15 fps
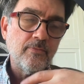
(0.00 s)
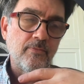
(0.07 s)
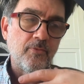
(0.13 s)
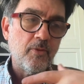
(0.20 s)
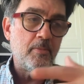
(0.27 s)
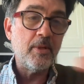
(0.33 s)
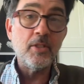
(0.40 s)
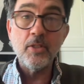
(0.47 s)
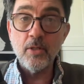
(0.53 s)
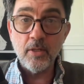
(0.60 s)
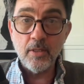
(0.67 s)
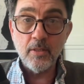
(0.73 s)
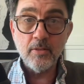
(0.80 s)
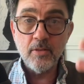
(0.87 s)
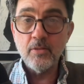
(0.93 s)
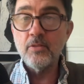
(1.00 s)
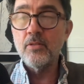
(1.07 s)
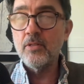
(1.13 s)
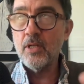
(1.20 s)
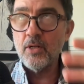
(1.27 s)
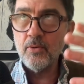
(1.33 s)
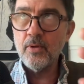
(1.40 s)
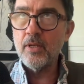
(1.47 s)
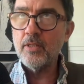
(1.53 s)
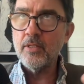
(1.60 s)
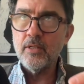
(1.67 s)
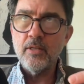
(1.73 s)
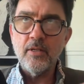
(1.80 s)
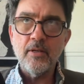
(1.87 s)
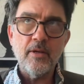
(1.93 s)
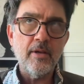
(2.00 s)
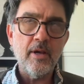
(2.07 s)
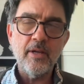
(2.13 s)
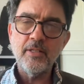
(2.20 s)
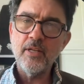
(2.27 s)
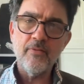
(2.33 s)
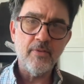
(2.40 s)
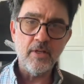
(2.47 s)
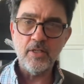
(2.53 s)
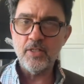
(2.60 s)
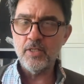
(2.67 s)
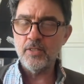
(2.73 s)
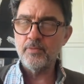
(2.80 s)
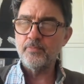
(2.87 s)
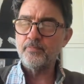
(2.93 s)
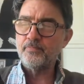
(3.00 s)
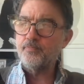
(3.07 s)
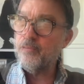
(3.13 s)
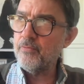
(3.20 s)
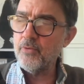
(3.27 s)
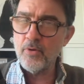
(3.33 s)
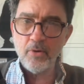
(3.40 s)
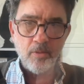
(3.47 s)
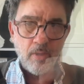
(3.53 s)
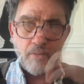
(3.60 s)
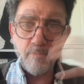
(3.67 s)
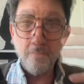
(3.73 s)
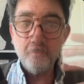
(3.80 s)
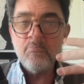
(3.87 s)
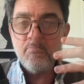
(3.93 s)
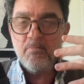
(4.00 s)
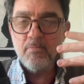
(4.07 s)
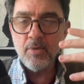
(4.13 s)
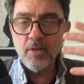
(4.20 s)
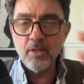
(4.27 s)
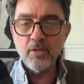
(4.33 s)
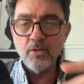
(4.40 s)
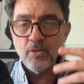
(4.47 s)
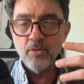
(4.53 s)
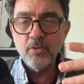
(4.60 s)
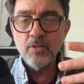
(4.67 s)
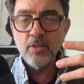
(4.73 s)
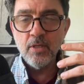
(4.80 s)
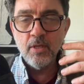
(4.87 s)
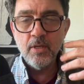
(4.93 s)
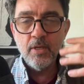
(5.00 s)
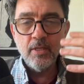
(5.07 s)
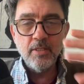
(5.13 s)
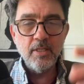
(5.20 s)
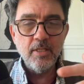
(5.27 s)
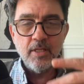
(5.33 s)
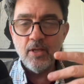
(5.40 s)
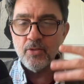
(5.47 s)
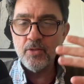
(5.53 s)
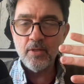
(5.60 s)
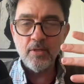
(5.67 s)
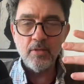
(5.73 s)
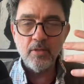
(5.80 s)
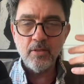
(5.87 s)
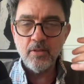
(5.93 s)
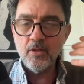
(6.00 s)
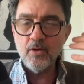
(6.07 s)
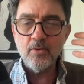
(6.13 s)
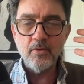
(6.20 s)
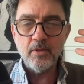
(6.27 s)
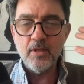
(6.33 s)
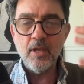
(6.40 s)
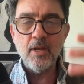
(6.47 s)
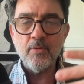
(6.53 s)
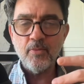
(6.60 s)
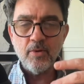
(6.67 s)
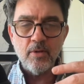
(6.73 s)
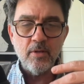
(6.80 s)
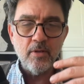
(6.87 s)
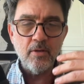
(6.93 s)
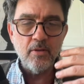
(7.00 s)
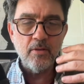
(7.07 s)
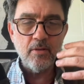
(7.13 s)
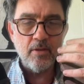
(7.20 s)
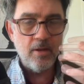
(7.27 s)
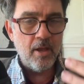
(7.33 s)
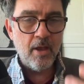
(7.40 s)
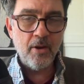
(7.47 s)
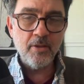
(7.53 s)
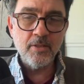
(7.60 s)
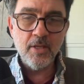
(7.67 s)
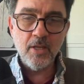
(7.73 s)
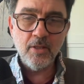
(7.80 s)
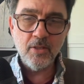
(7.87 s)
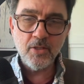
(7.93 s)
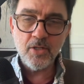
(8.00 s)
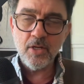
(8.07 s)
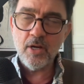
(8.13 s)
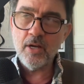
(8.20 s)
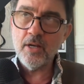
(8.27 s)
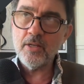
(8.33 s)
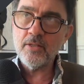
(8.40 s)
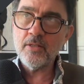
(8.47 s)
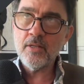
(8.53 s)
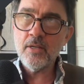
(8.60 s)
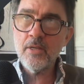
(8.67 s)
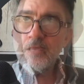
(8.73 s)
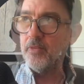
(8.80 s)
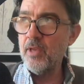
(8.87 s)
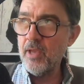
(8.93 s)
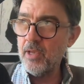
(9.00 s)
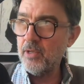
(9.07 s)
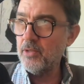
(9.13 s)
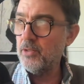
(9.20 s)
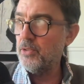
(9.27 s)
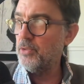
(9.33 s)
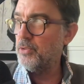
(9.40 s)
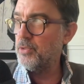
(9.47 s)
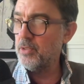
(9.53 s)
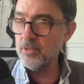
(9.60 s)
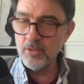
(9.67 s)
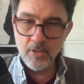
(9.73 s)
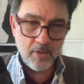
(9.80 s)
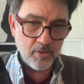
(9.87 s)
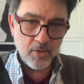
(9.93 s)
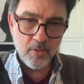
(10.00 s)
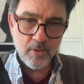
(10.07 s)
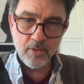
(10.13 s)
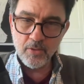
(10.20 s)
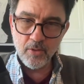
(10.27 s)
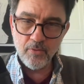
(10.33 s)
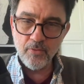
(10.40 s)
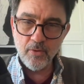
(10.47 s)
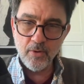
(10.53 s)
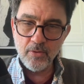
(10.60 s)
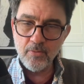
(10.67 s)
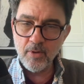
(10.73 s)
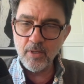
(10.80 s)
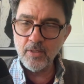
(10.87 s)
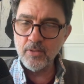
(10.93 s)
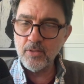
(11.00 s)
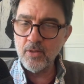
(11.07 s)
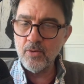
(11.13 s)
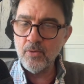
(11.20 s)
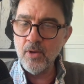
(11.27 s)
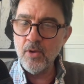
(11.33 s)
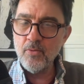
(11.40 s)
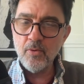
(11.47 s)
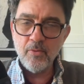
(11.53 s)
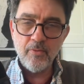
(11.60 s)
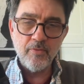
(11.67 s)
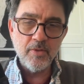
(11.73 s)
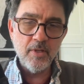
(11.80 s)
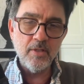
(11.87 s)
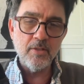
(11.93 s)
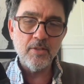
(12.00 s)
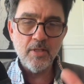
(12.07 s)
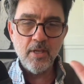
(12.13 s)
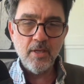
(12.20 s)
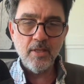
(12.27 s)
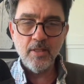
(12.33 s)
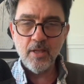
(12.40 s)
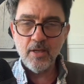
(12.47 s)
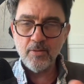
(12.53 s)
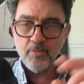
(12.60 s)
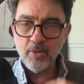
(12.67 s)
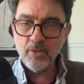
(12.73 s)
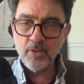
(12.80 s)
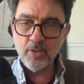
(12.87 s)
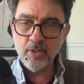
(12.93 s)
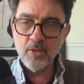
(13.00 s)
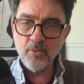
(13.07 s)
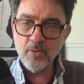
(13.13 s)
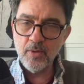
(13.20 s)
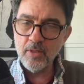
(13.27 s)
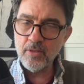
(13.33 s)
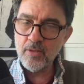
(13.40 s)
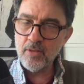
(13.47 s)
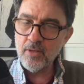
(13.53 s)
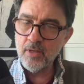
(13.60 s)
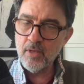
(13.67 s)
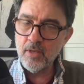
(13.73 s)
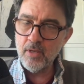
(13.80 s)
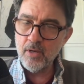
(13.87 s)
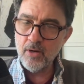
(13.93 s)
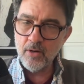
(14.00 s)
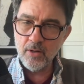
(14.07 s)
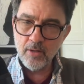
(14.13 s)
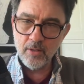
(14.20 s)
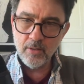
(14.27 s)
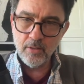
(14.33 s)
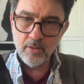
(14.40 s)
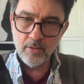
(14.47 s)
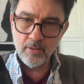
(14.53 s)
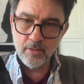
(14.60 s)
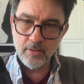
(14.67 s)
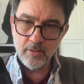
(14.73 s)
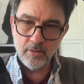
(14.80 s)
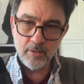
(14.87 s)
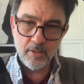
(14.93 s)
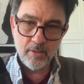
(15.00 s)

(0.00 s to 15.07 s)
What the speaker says: Midjourney to generate a high definition photograph. It includes details on, the camera, how to take the shot, angles, and so on and so forth, right? So what we've done is taken that, merged it with our